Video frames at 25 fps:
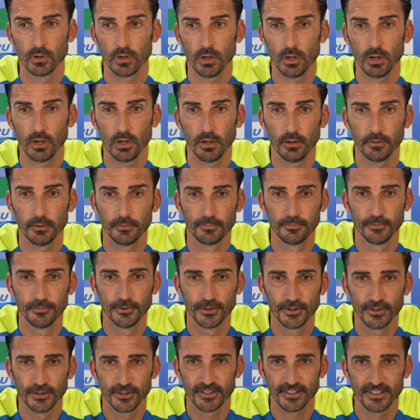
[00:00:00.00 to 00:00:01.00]
Uh,
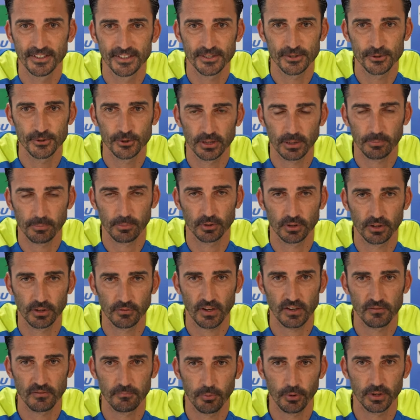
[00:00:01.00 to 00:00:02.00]
it's not about the
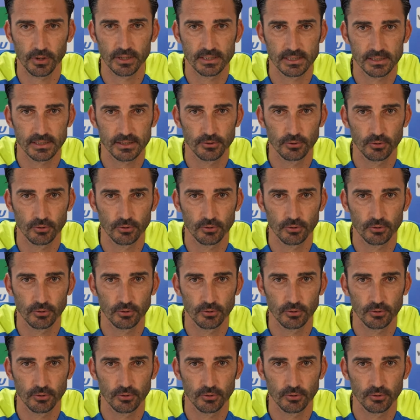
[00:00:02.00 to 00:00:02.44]
five points.